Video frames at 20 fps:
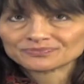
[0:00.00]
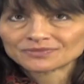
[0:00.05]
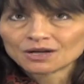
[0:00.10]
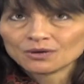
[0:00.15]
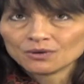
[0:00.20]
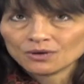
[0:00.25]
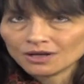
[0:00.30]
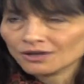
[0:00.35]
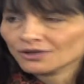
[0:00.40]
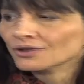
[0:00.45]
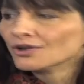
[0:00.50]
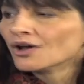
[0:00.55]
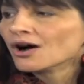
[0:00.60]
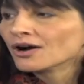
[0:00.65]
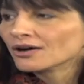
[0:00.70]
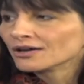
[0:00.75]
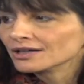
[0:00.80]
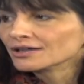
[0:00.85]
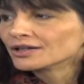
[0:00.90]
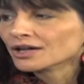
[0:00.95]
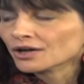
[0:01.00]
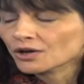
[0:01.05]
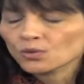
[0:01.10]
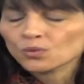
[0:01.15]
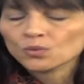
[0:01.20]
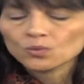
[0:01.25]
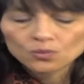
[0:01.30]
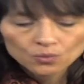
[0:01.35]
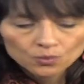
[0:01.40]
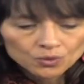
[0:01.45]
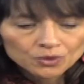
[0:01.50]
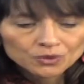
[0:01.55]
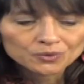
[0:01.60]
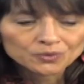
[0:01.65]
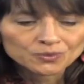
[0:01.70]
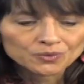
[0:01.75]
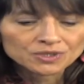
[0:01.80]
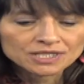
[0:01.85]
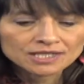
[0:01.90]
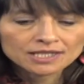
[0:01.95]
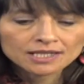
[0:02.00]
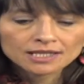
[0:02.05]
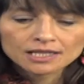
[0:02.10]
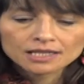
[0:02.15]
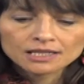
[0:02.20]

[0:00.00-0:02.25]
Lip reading: a long ago wound.